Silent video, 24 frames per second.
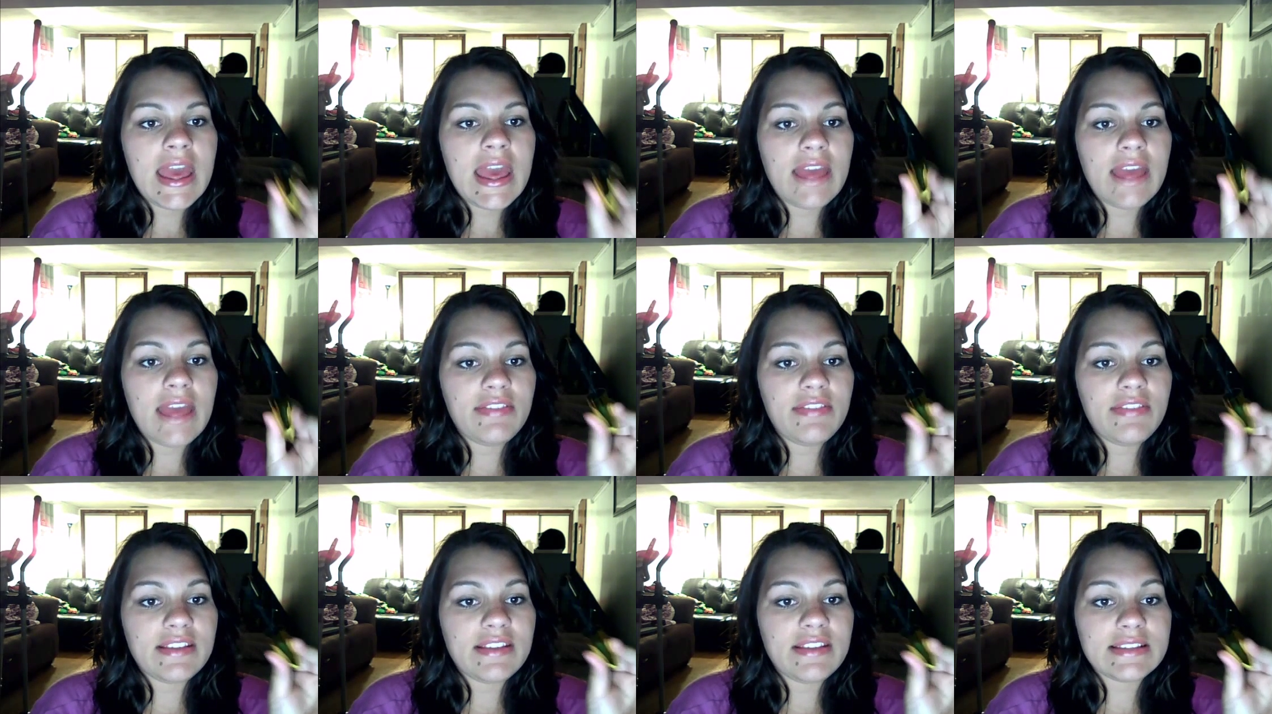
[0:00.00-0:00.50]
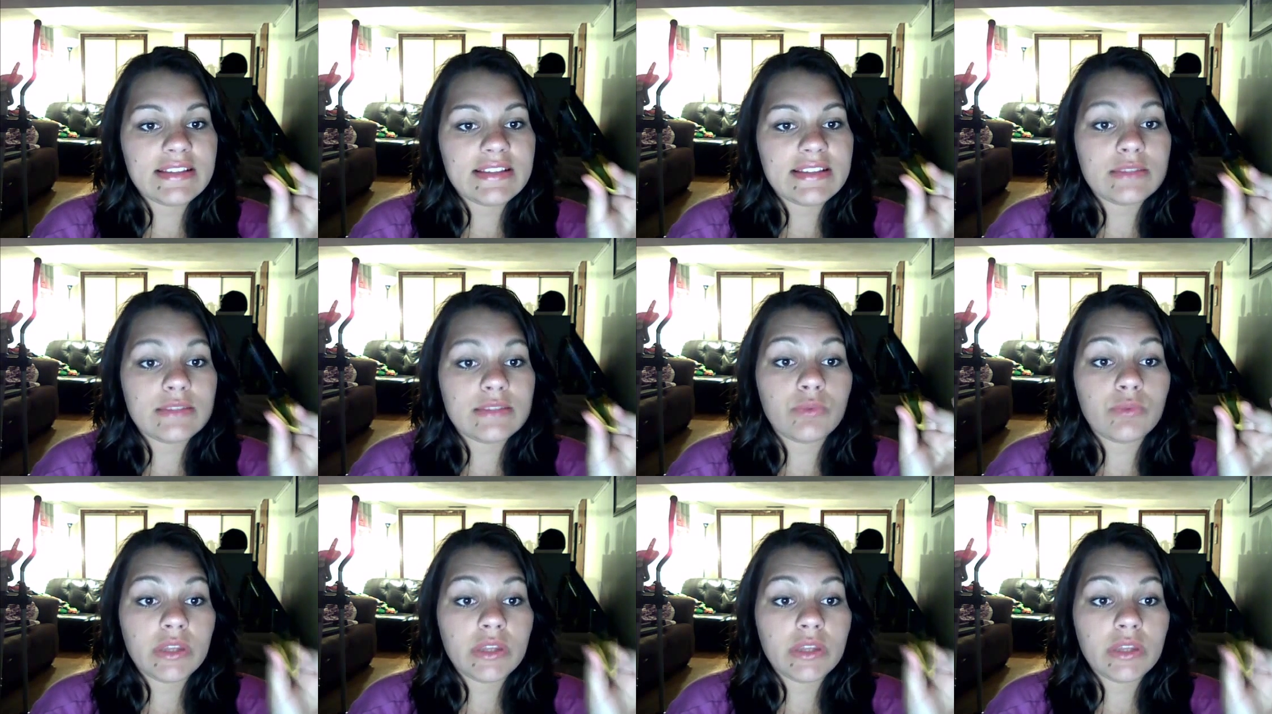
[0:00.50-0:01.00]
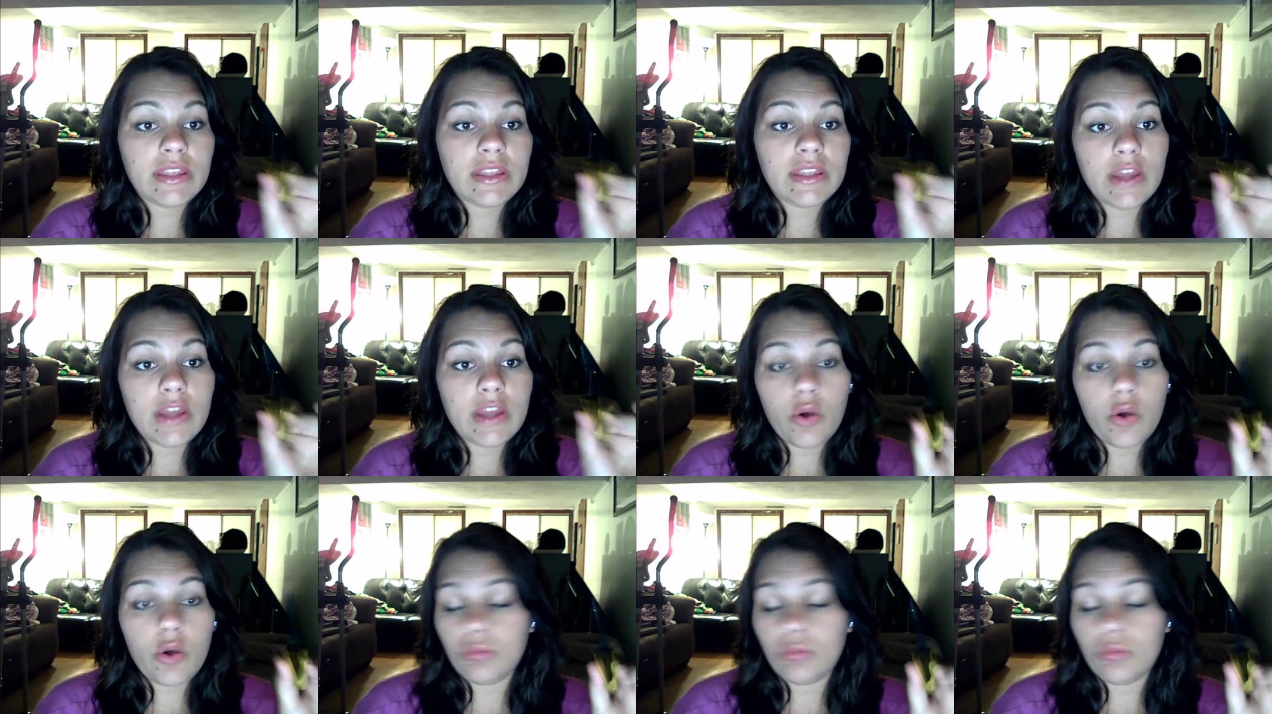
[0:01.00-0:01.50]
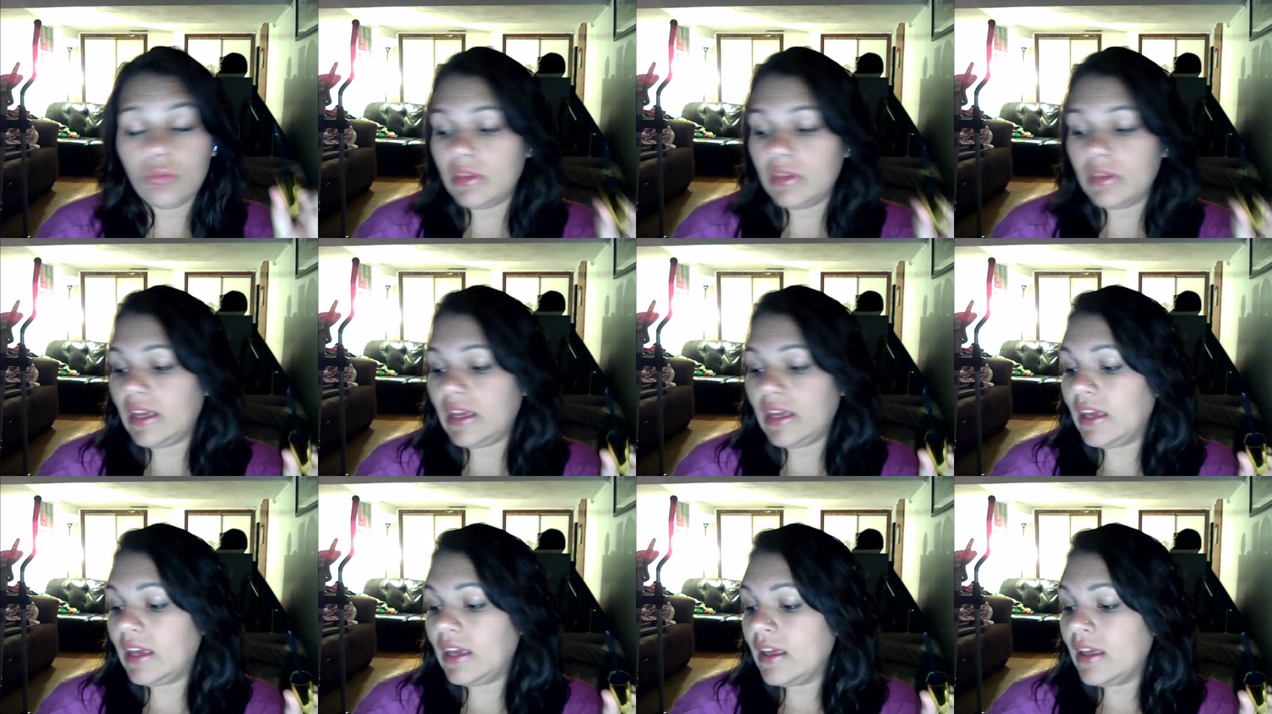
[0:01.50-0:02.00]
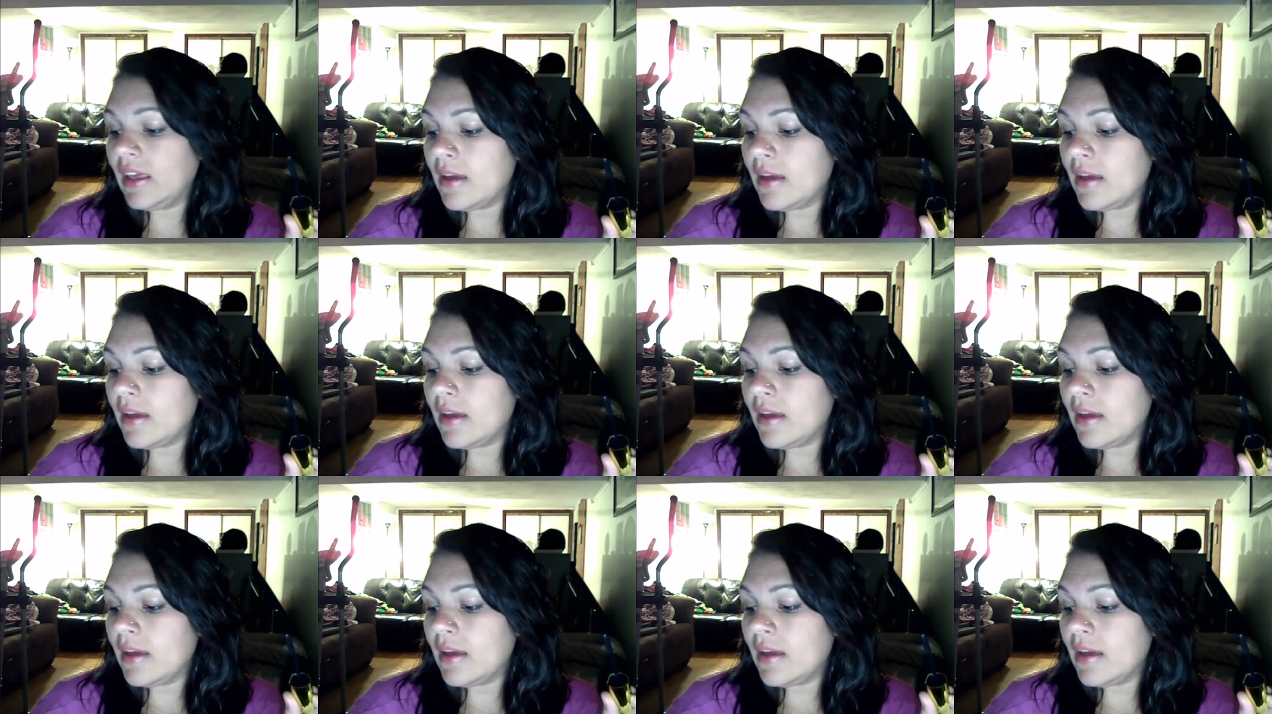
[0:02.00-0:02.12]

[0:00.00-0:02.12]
And this is really the only